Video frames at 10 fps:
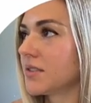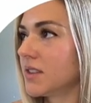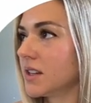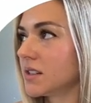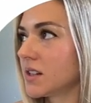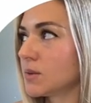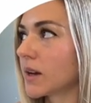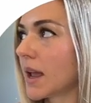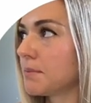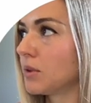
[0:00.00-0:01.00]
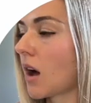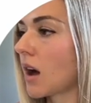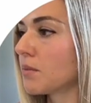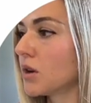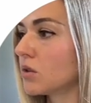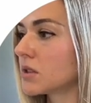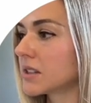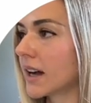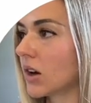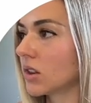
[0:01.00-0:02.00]
This is what a blog
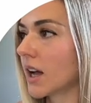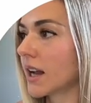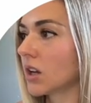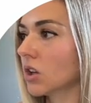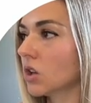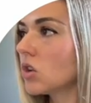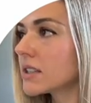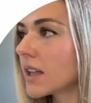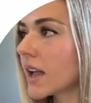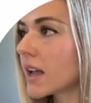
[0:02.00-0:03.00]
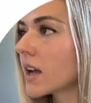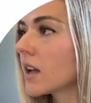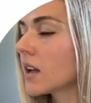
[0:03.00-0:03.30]
post outline looks like.